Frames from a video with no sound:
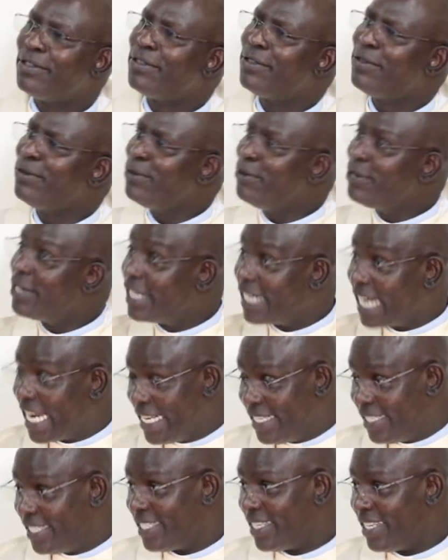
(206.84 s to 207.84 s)
Through
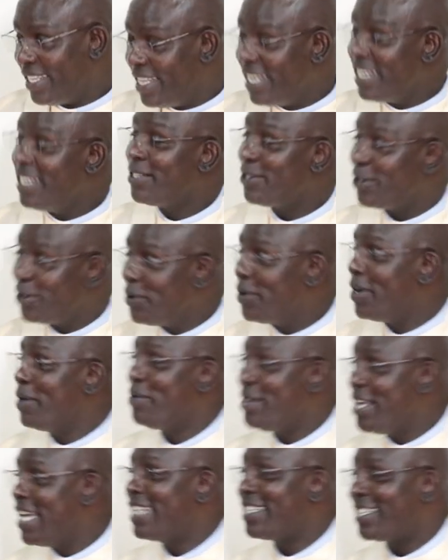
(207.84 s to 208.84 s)
Christ, the reason why
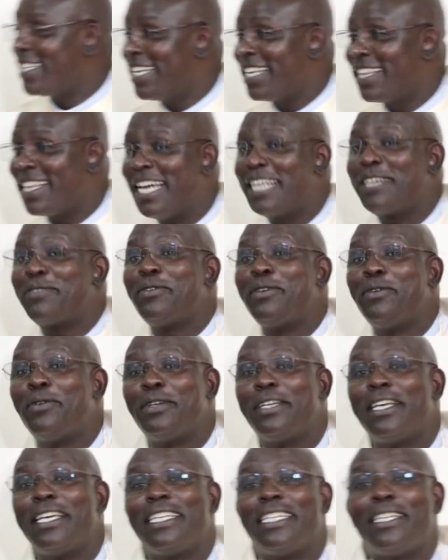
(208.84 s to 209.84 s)
we are saying that we will